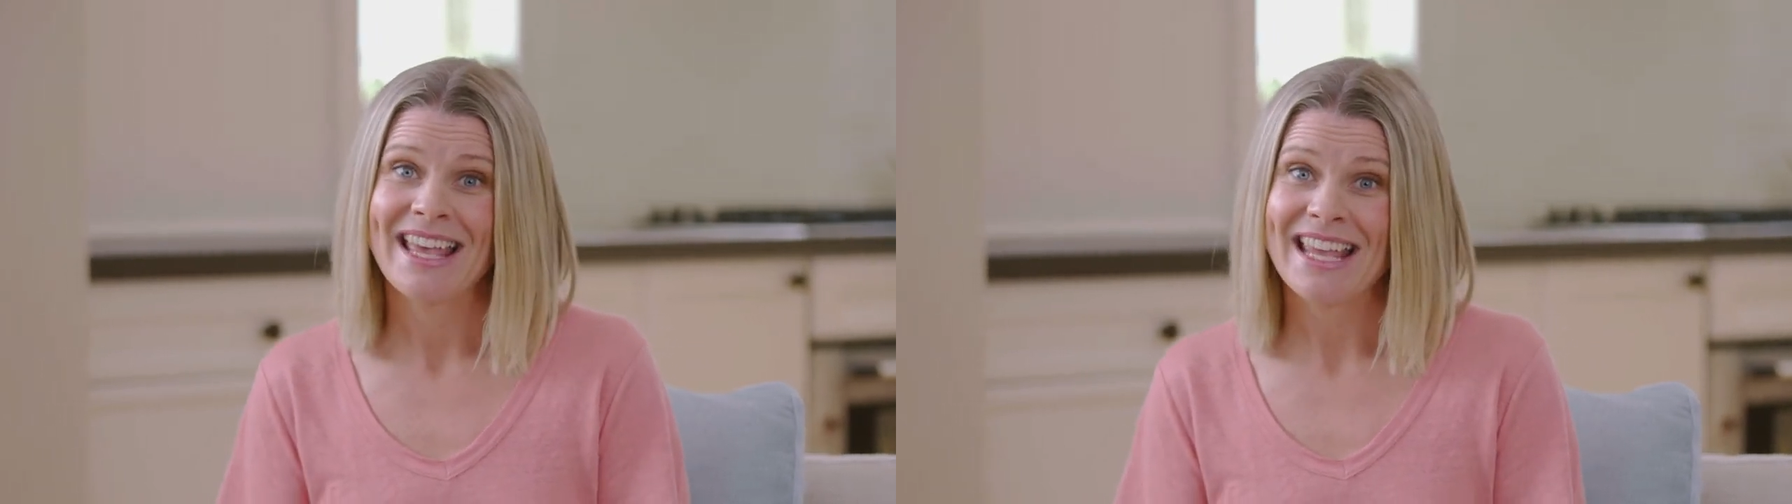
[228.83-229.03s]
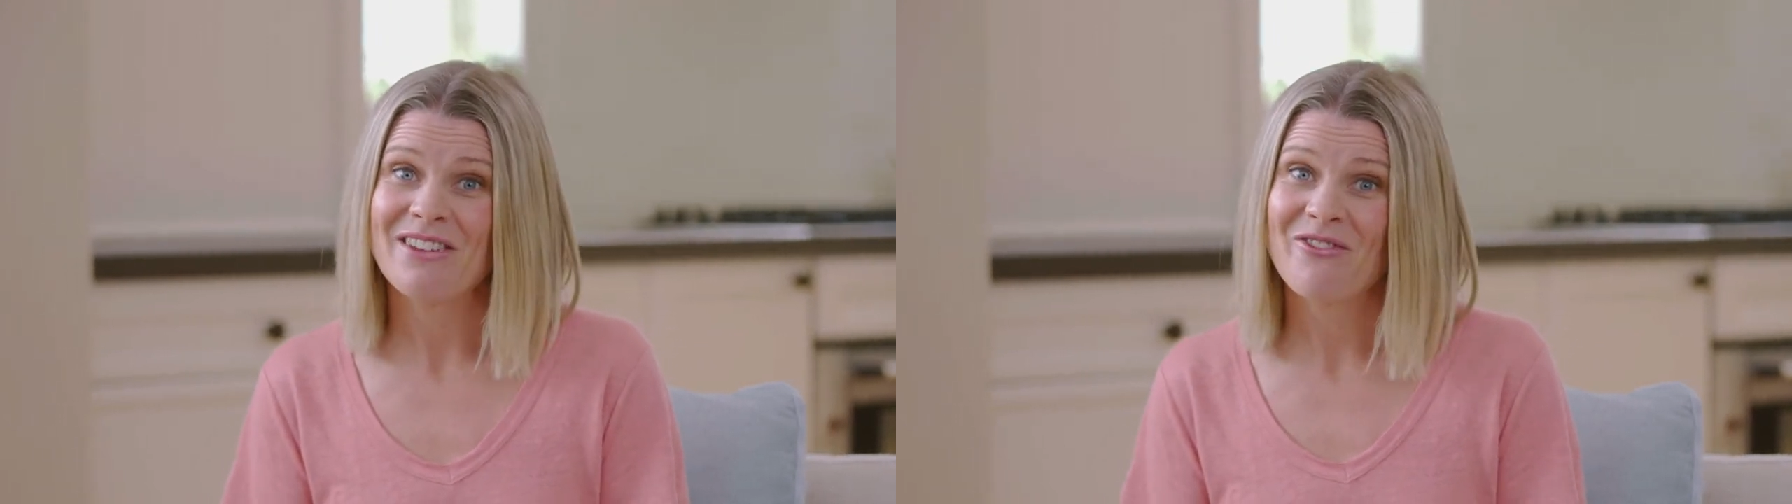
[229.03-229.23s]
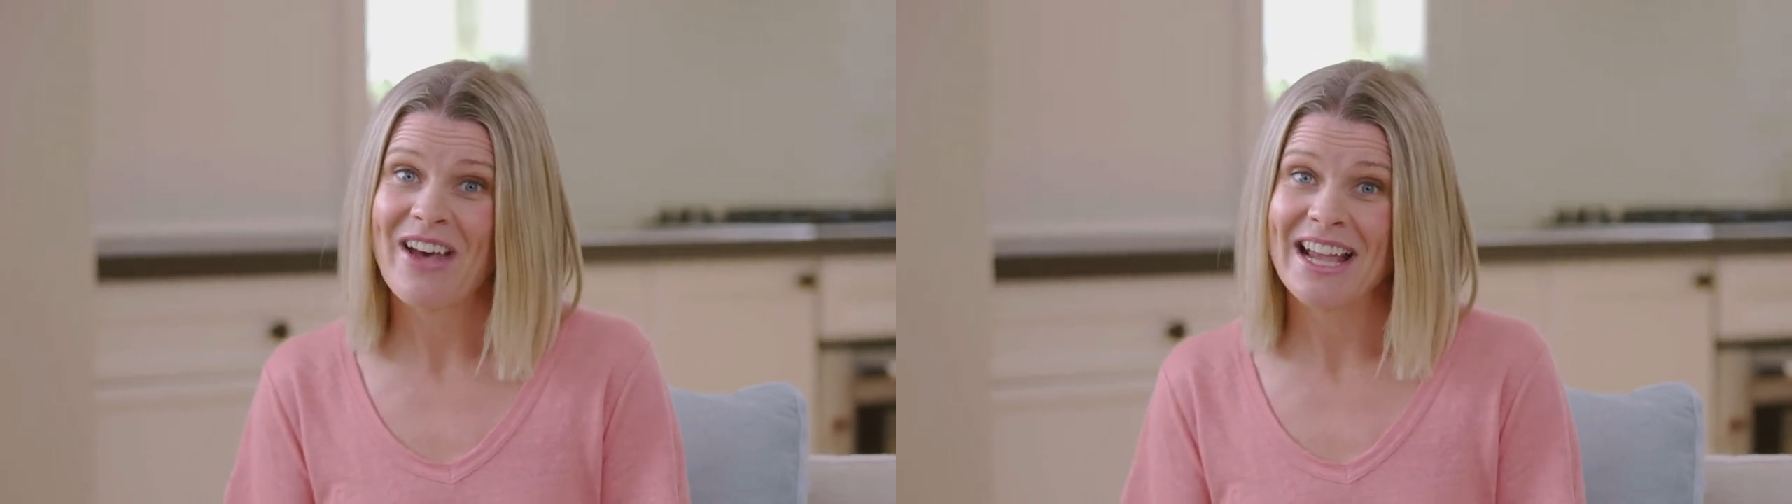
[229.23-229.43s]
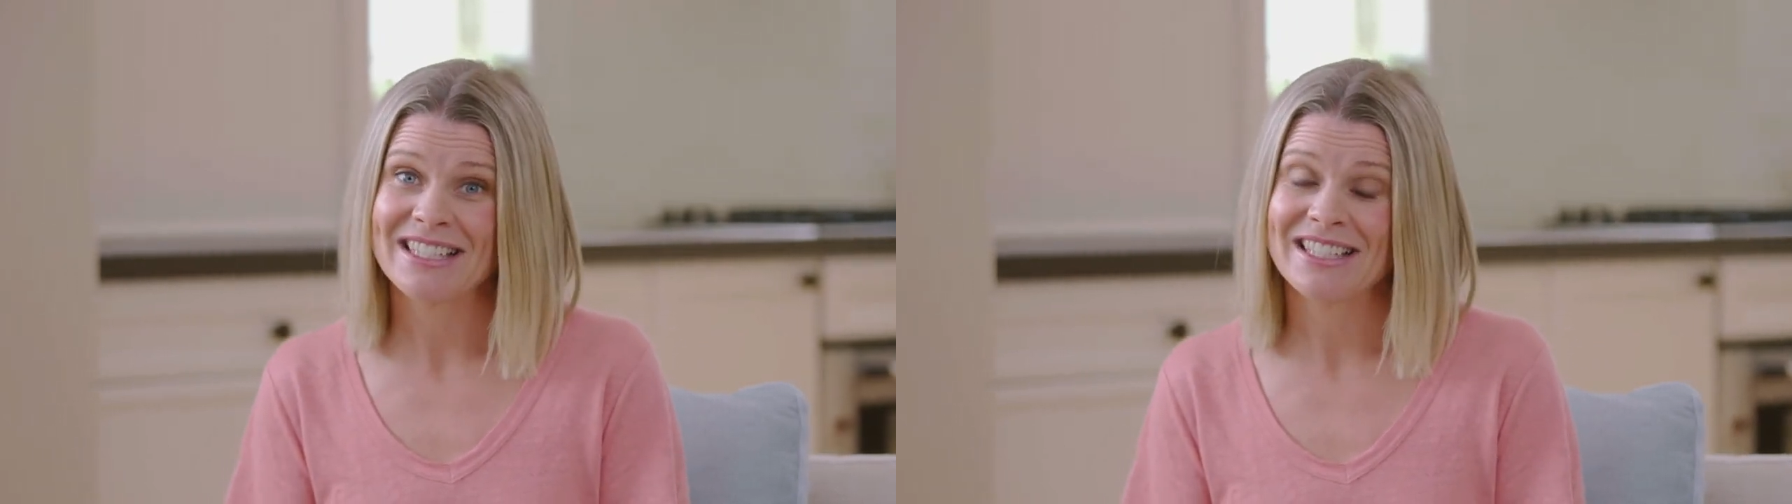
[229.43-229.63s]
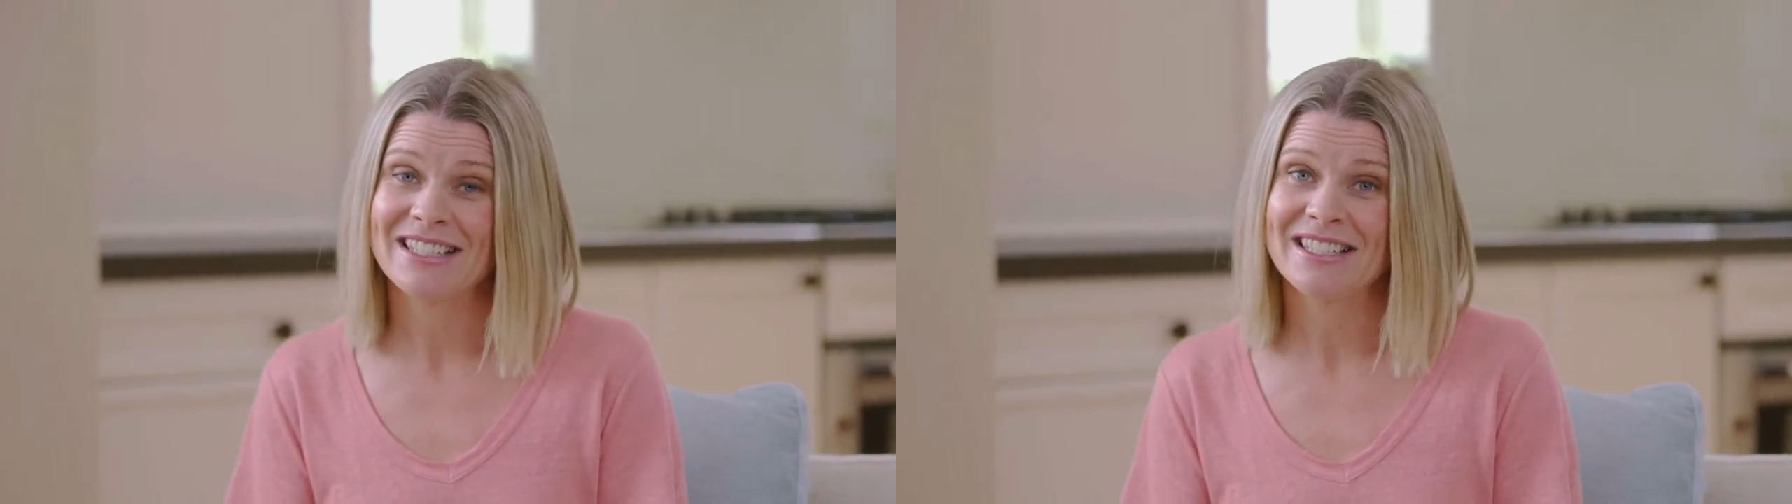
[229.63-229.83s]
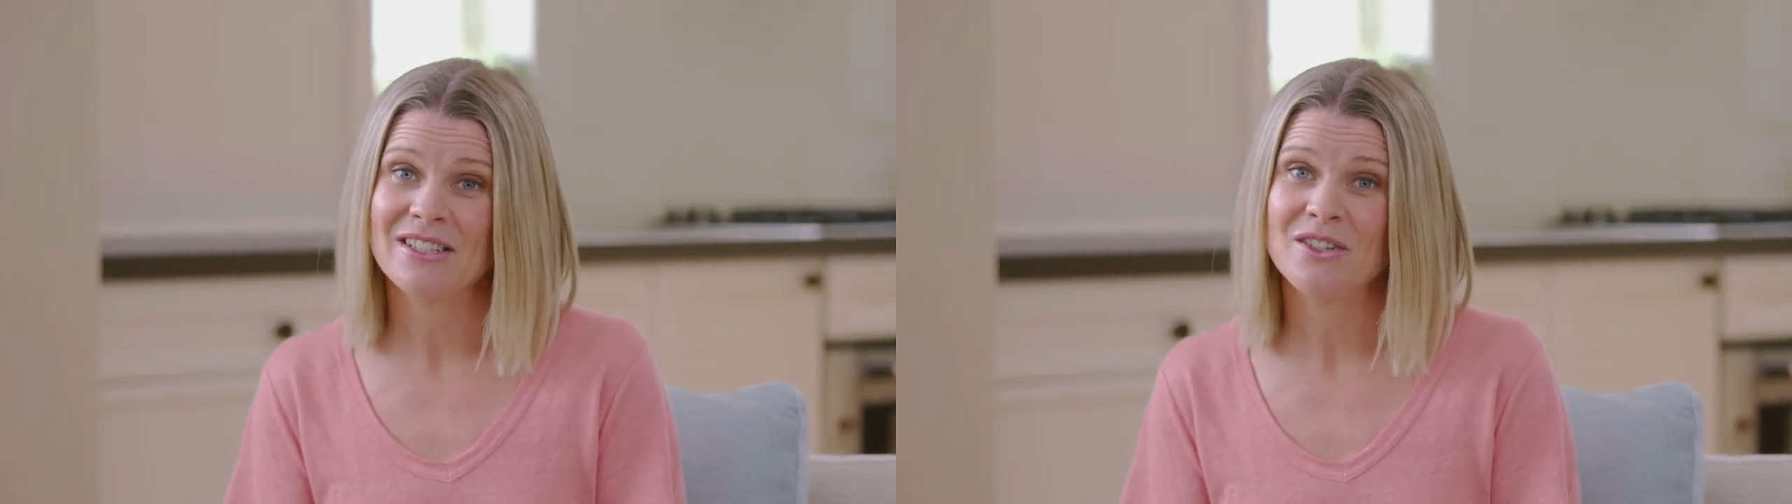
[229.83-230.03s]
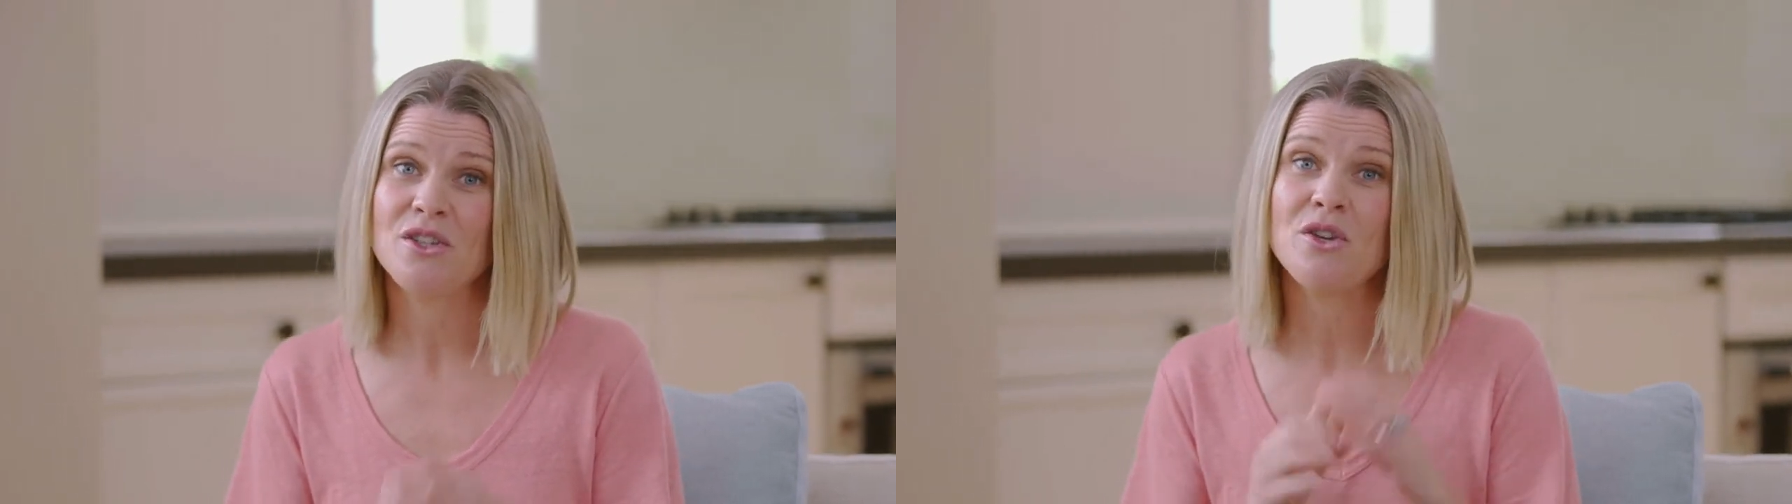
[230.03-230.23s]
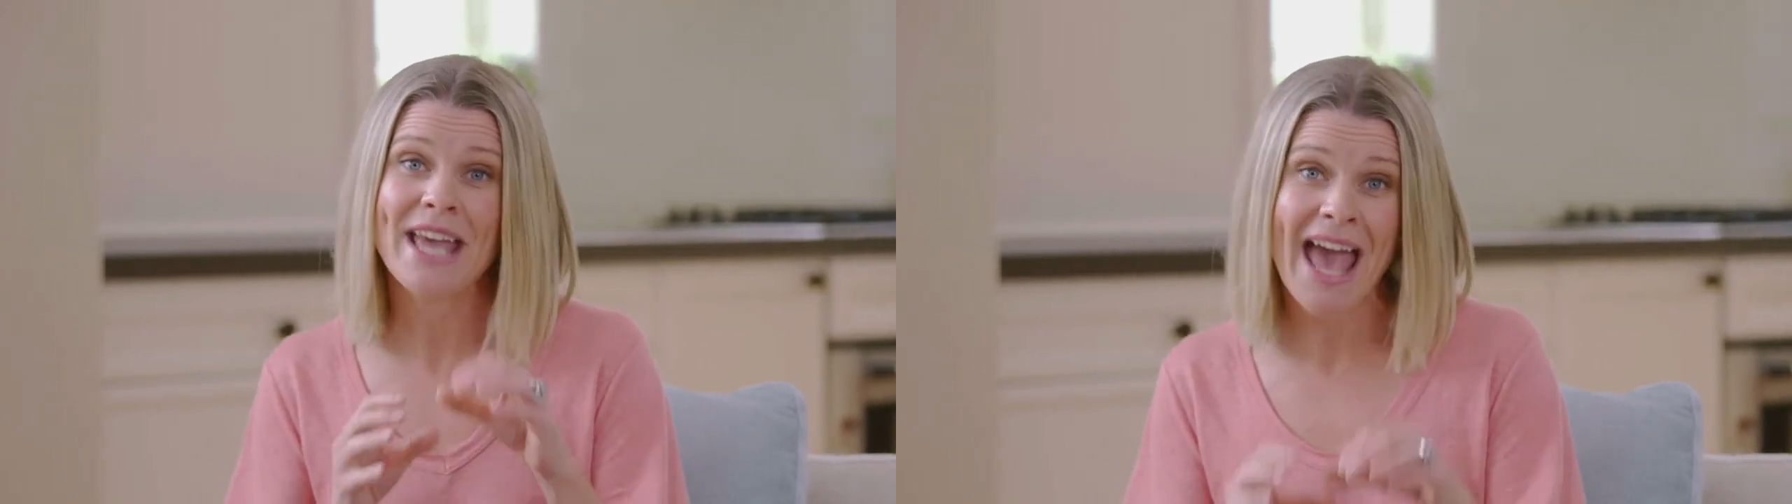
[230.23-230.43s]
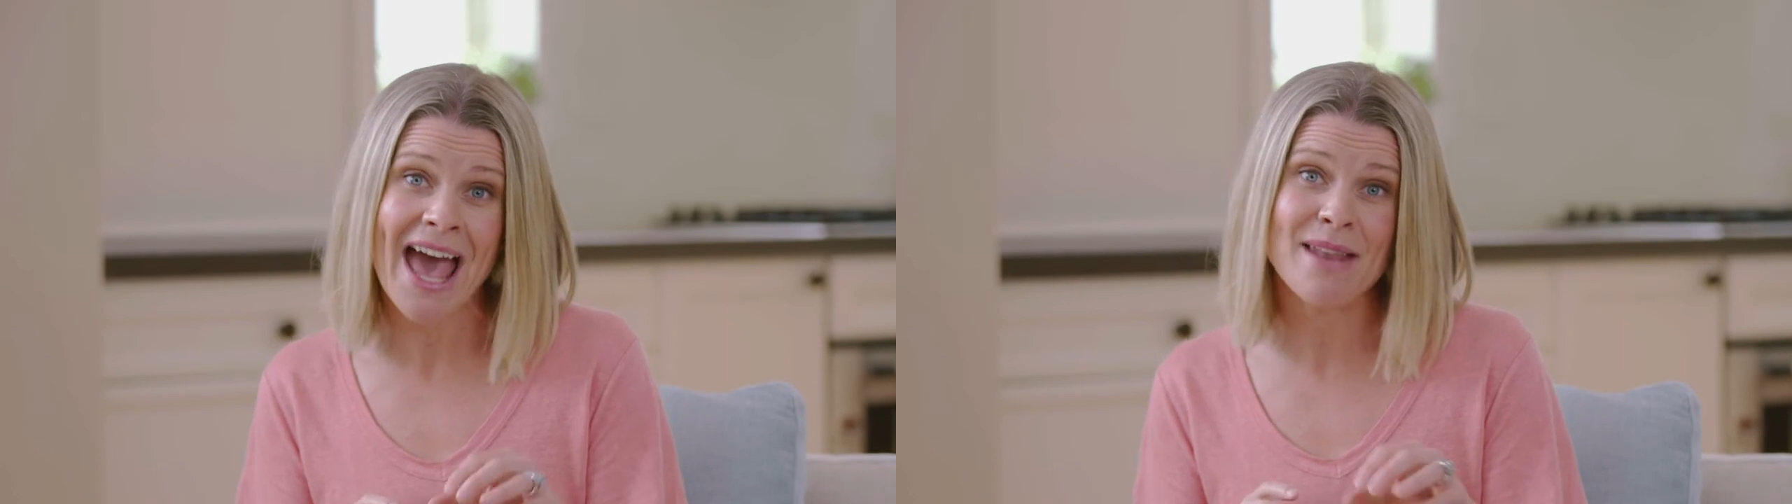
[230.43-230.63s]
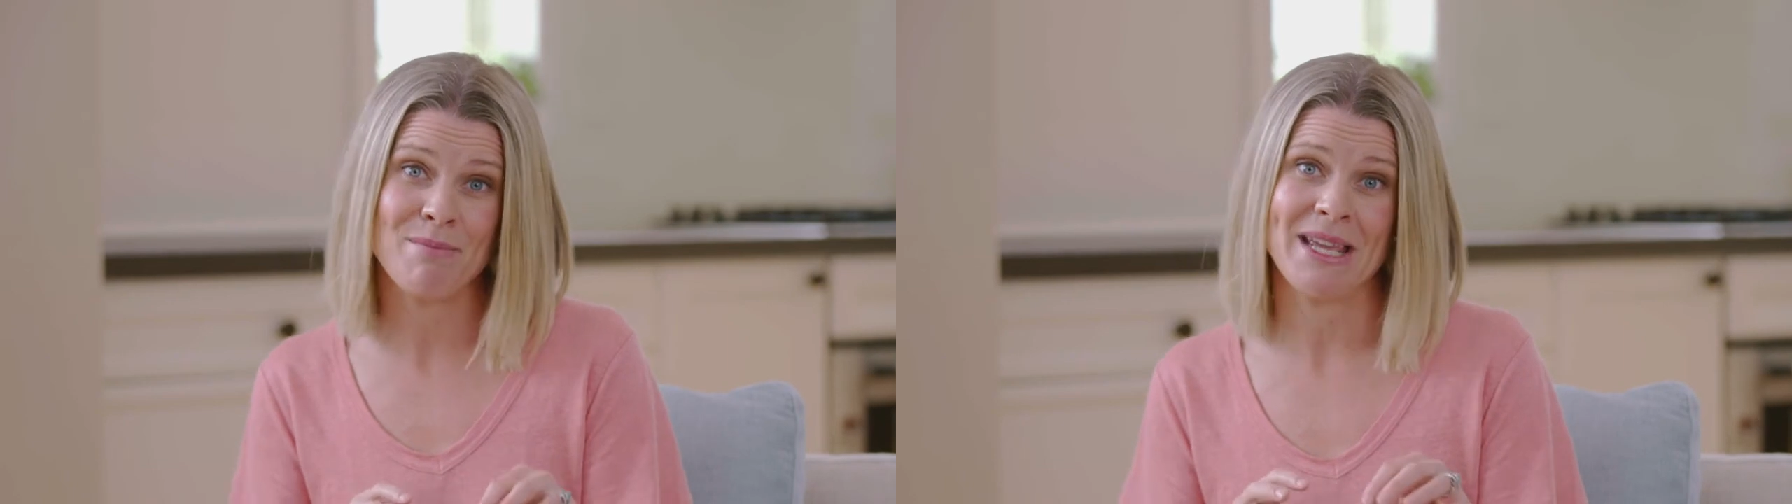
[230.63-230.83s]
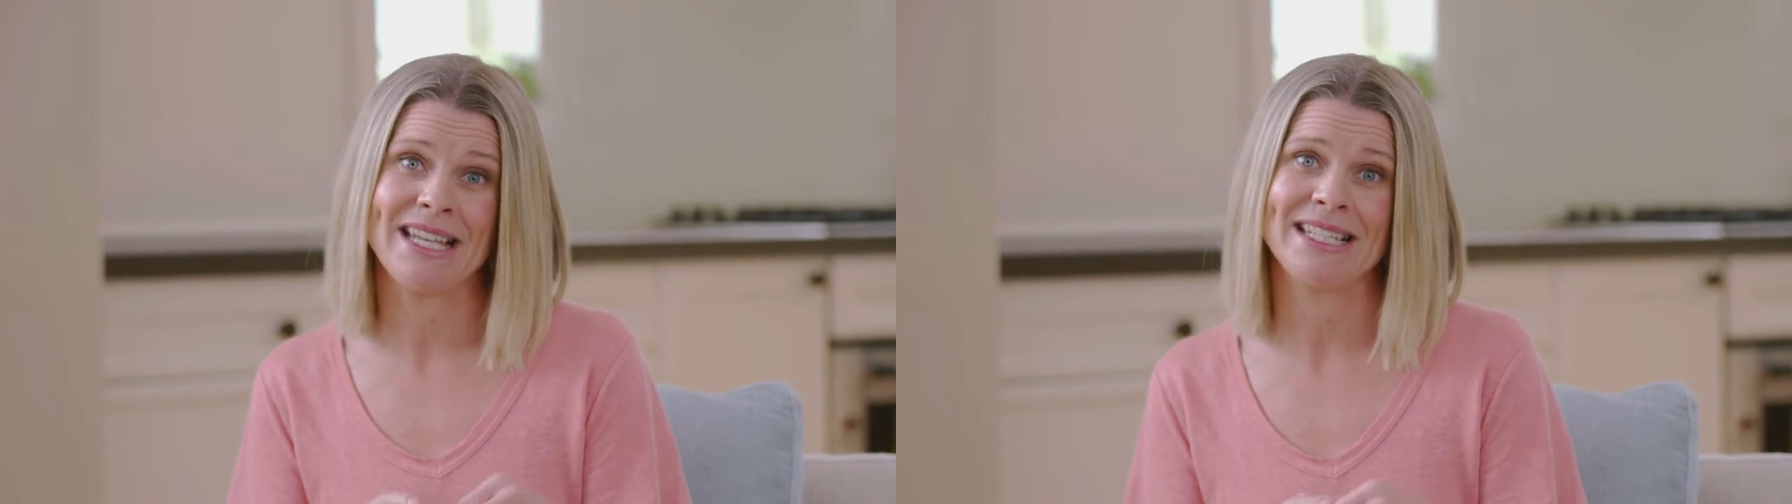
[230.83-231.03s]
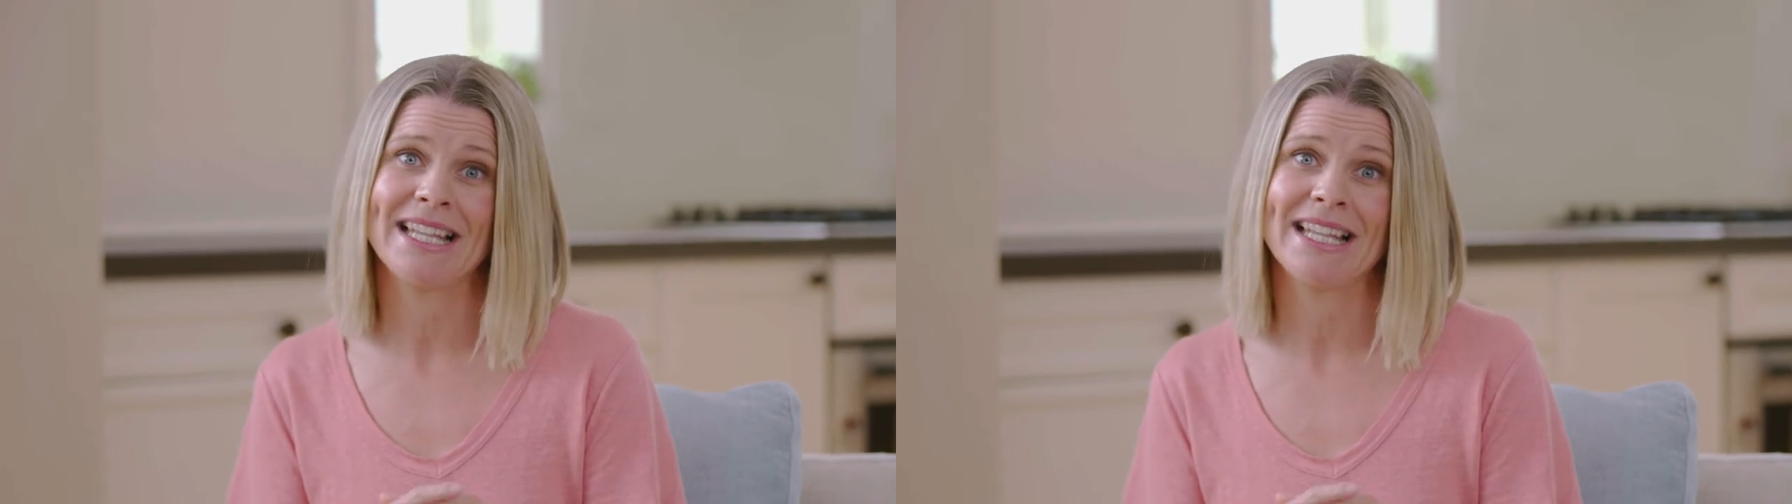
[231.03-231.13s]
In fact, you can begin